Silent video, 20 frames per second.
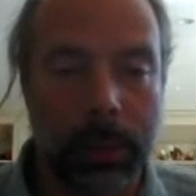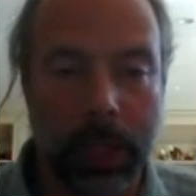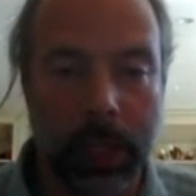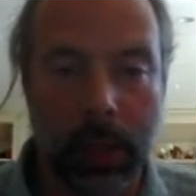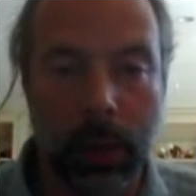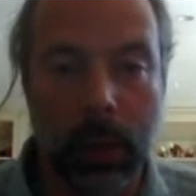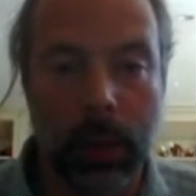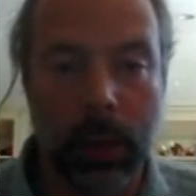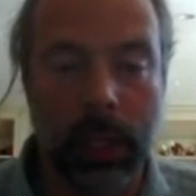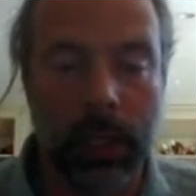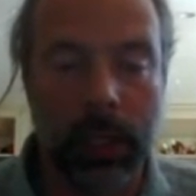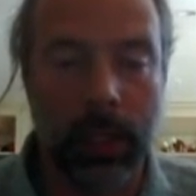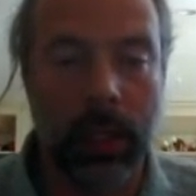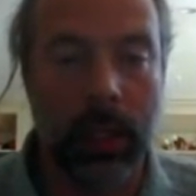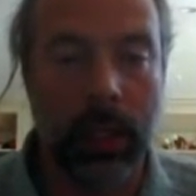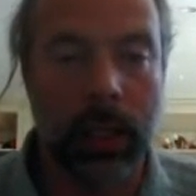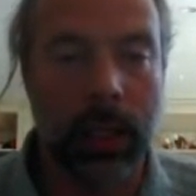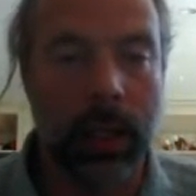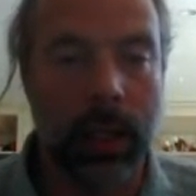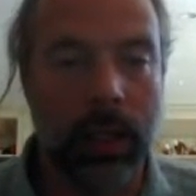
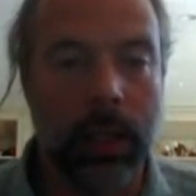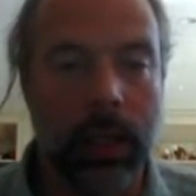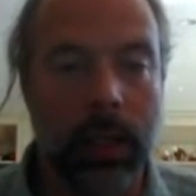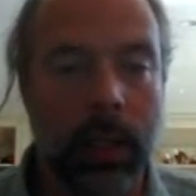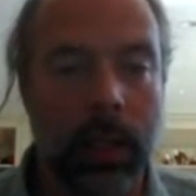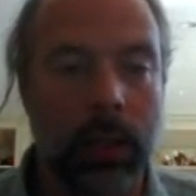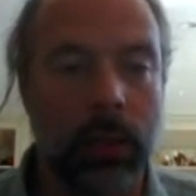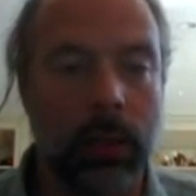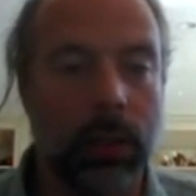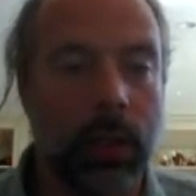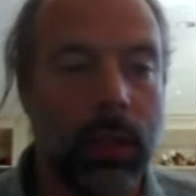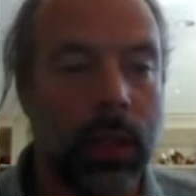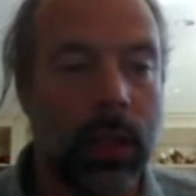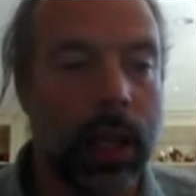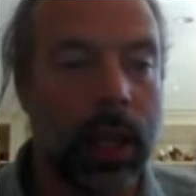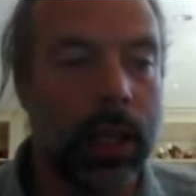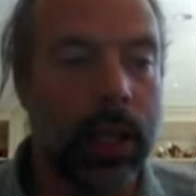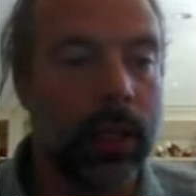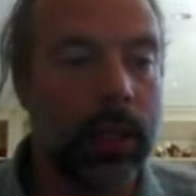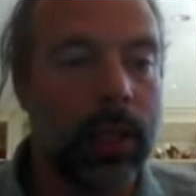Bitcoin code looked
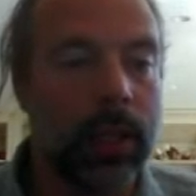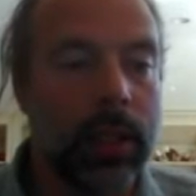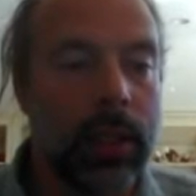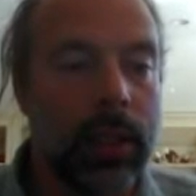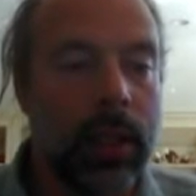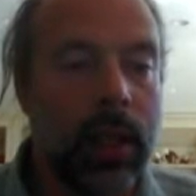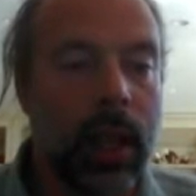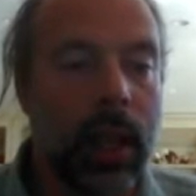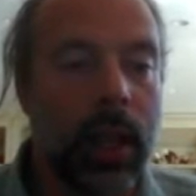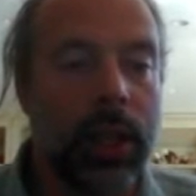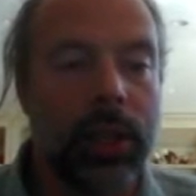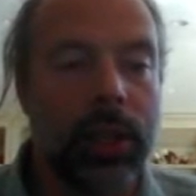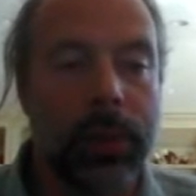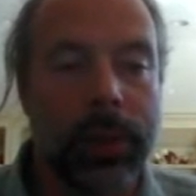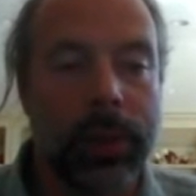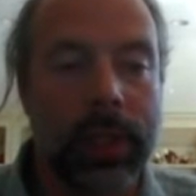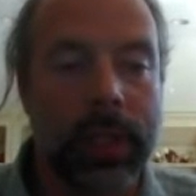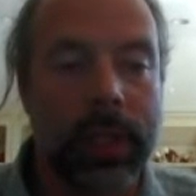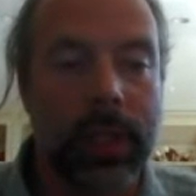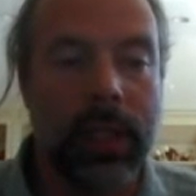like.
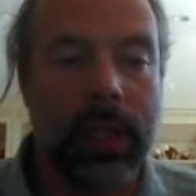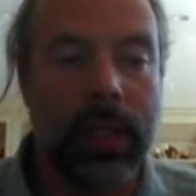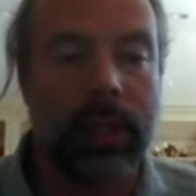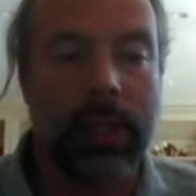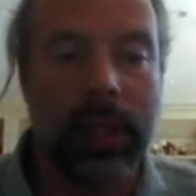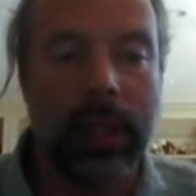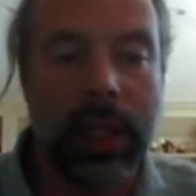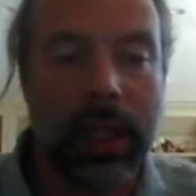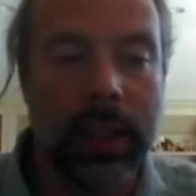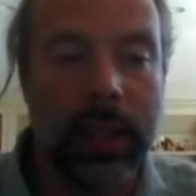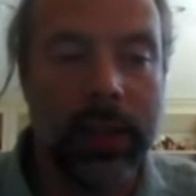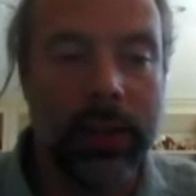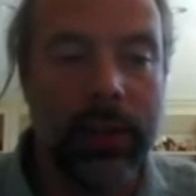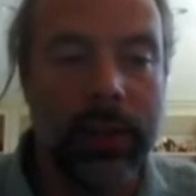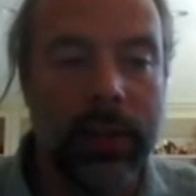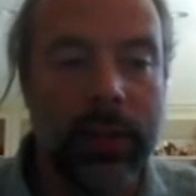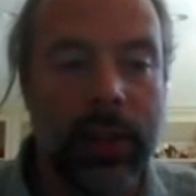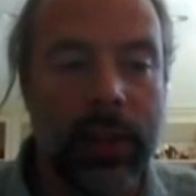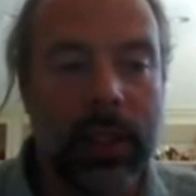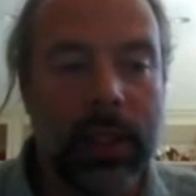You receive an
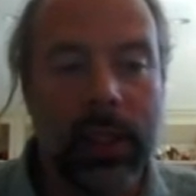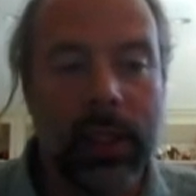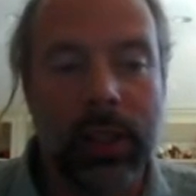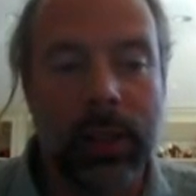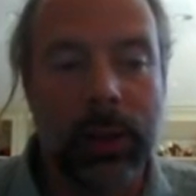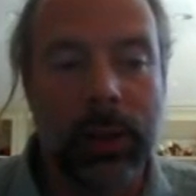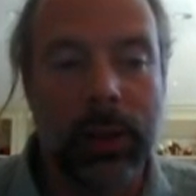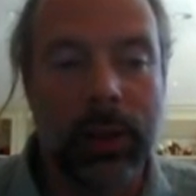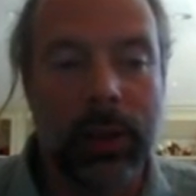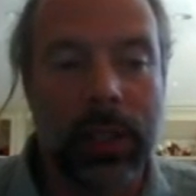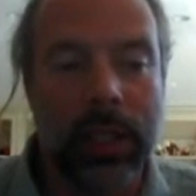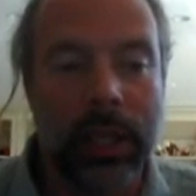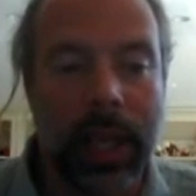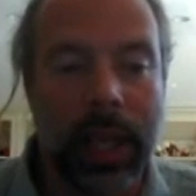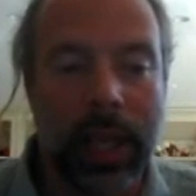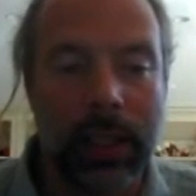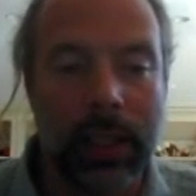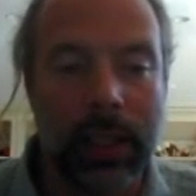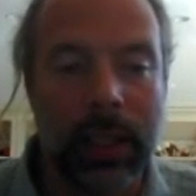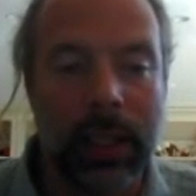inv, you
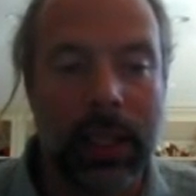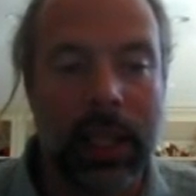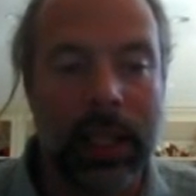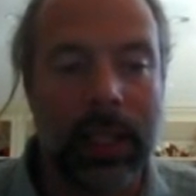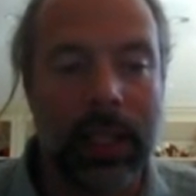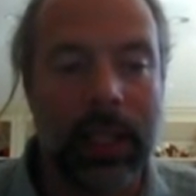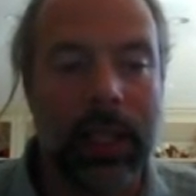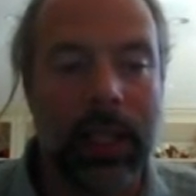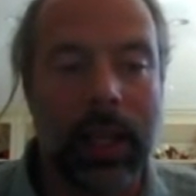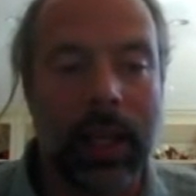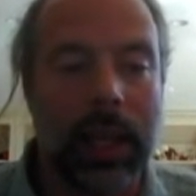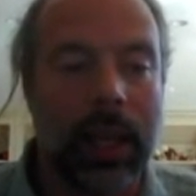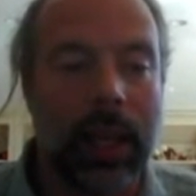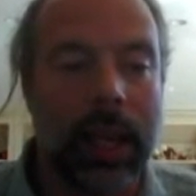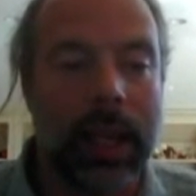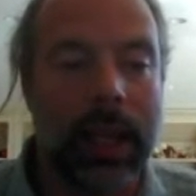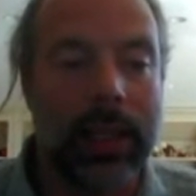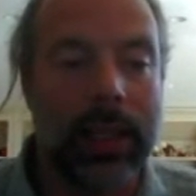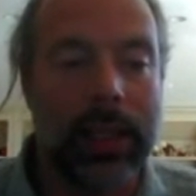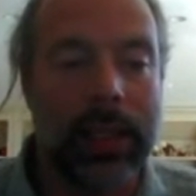send get
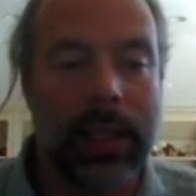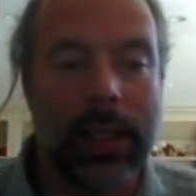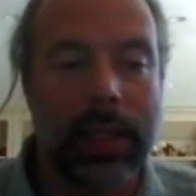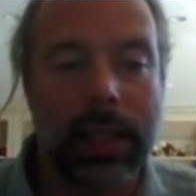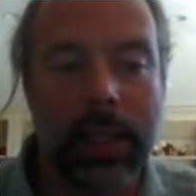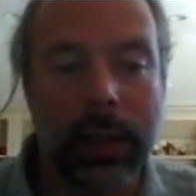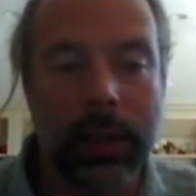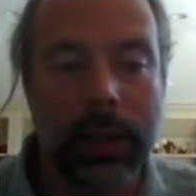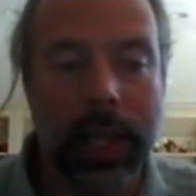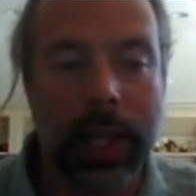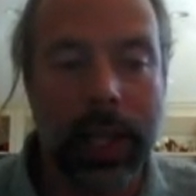xthin or